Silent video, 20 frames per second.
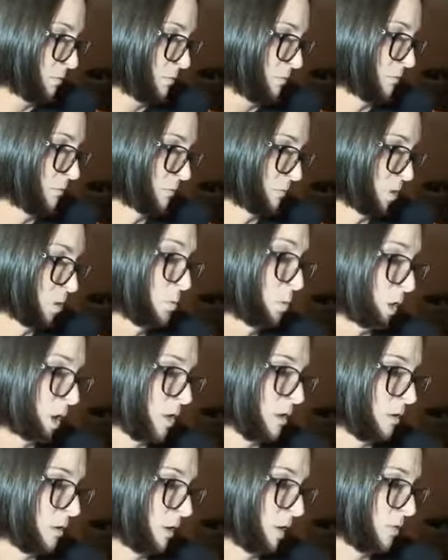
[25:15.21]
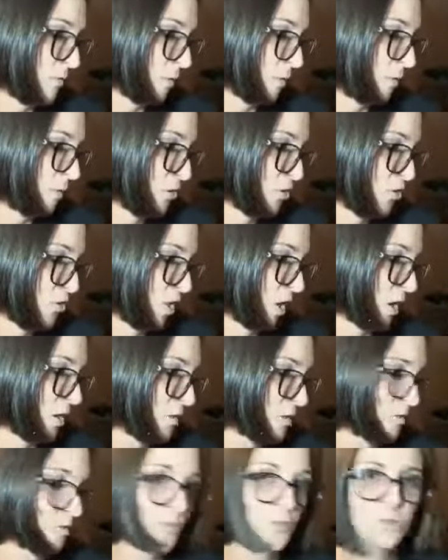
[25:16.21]
Ooh, you are clever, aren't you?
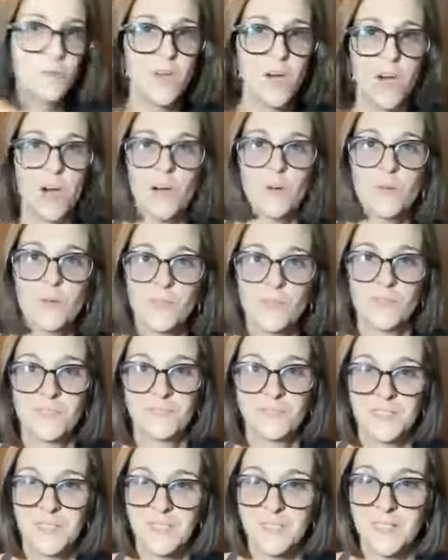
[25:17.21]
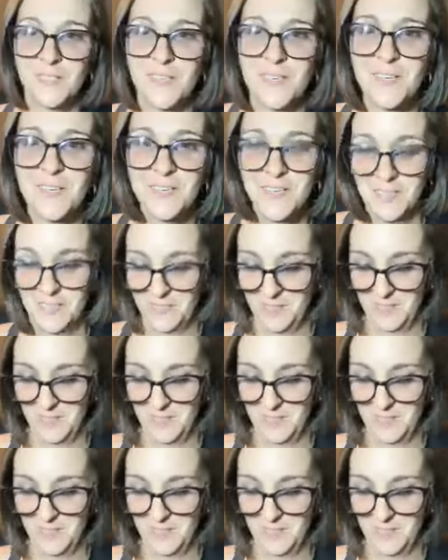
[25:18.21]
You know. See?